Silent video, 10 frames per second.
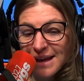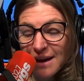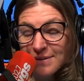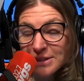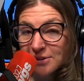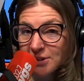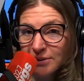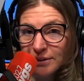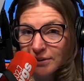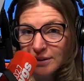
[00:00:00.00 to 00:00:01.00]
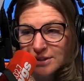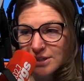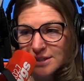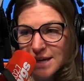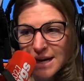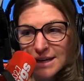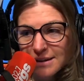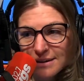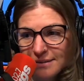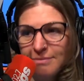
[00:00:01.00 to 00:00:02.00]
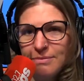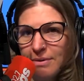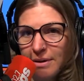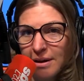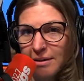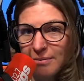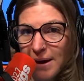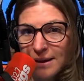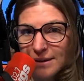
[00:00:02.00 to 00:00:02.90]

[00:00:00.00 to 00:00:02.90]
I mean, those two little girls just died a while